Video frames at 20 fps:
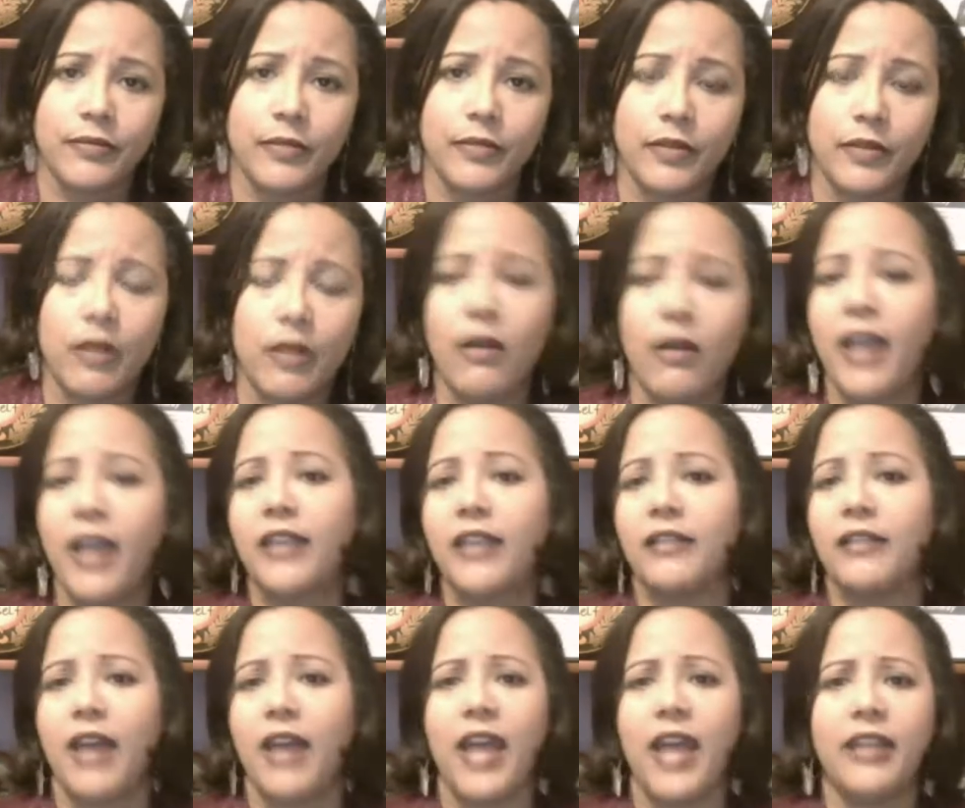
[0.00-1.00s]
Oh, I
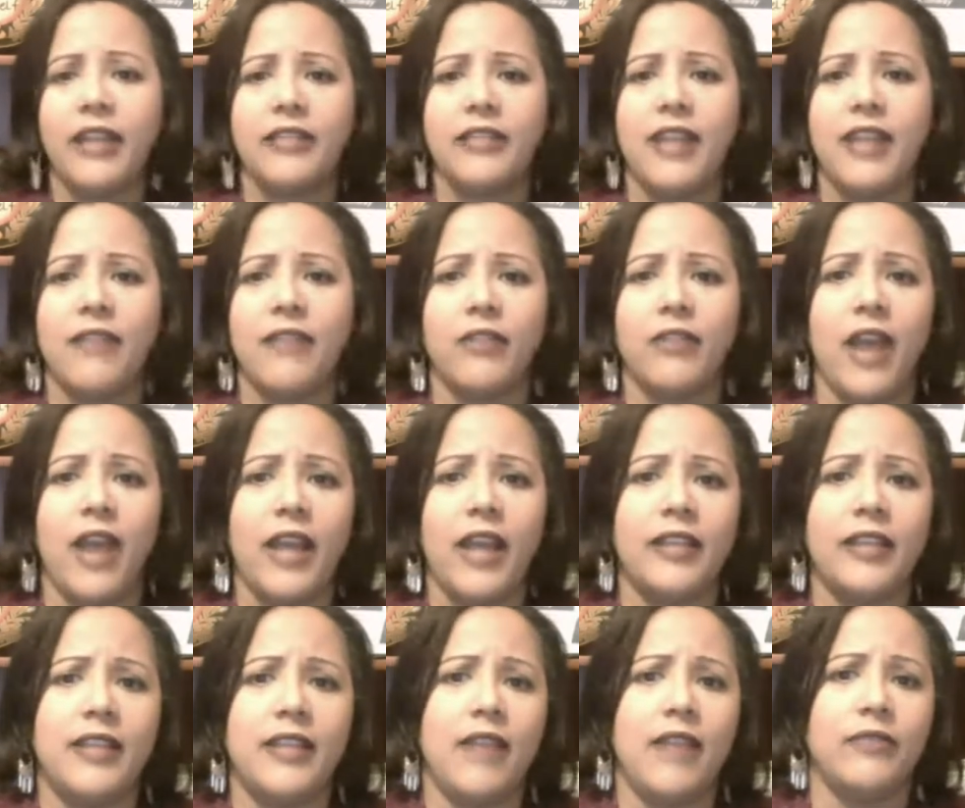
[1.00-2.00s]
could never do that. I
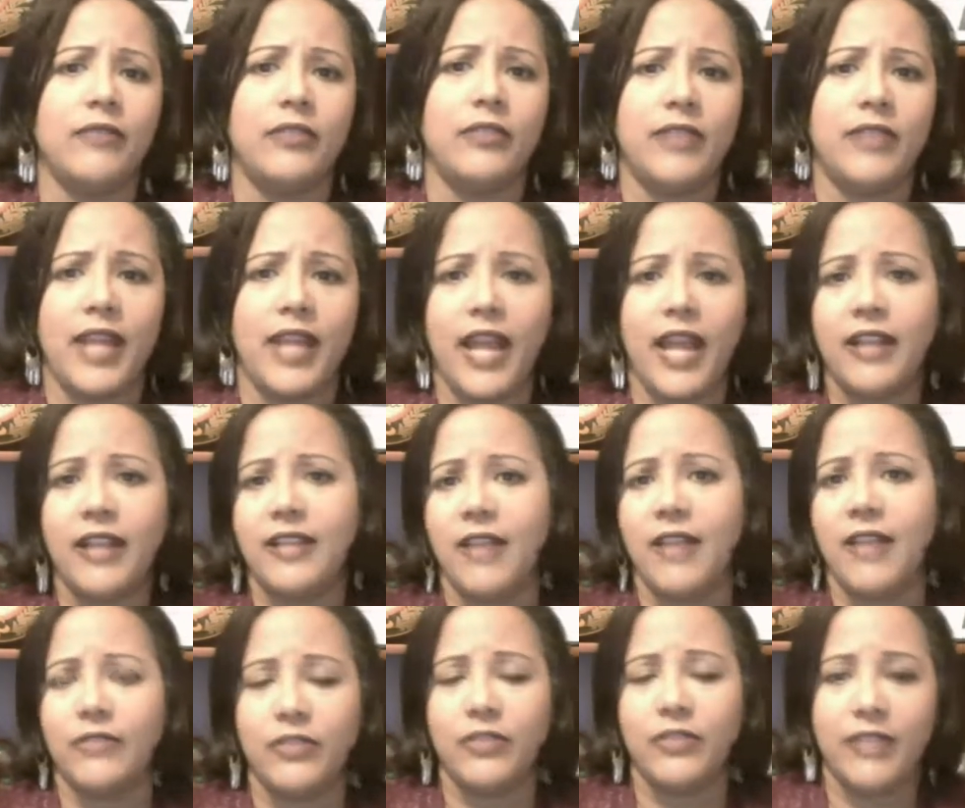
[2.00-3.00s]
could never do that. I could
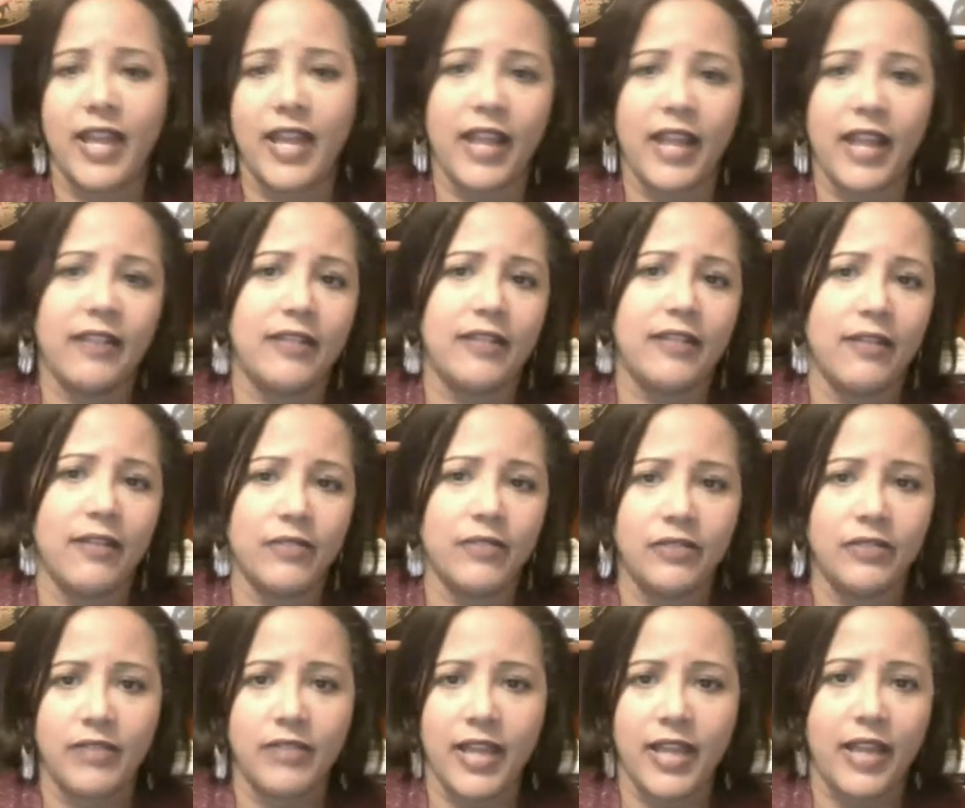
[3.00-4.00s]
never do that. I could never
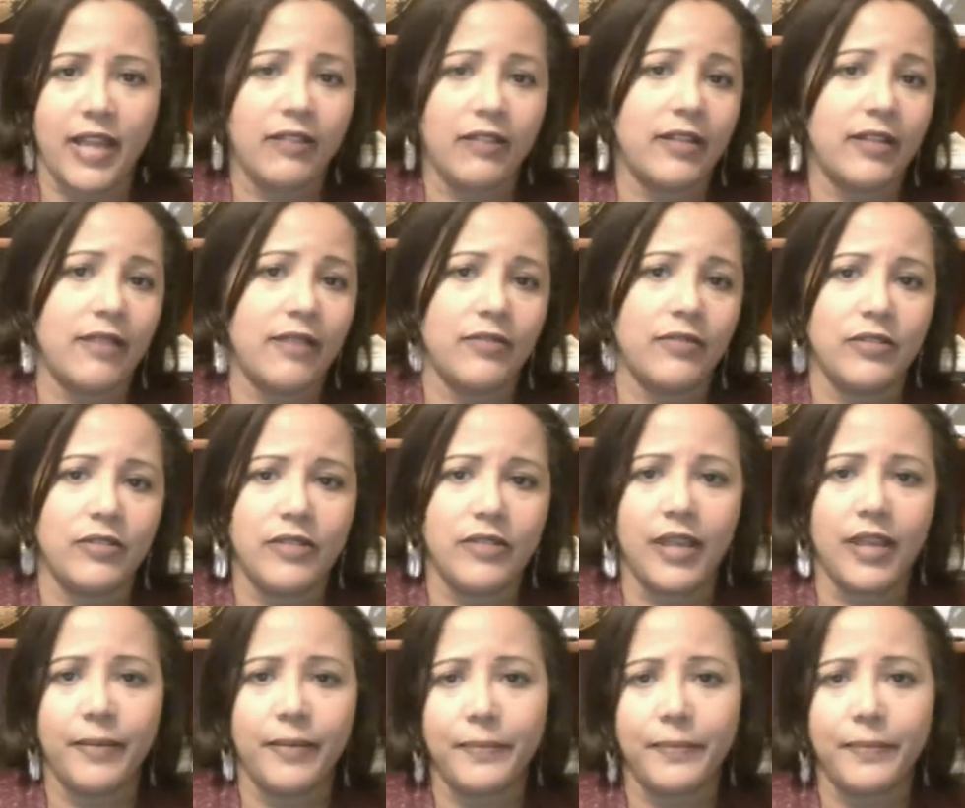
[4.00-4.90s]
do that.